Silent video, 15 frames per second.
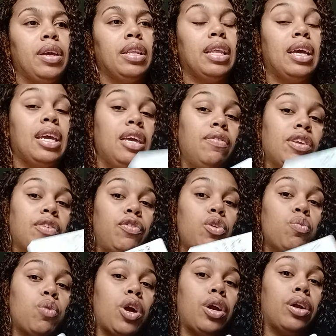like even if you
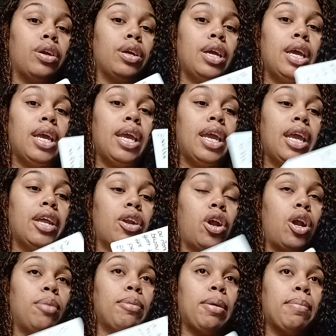were in
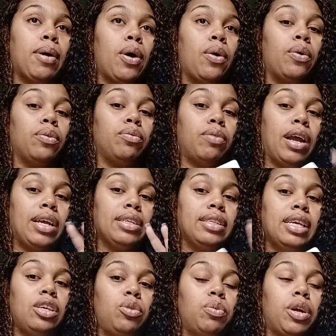hermit mode right say
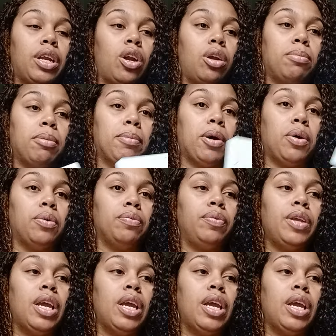you were in hermit mode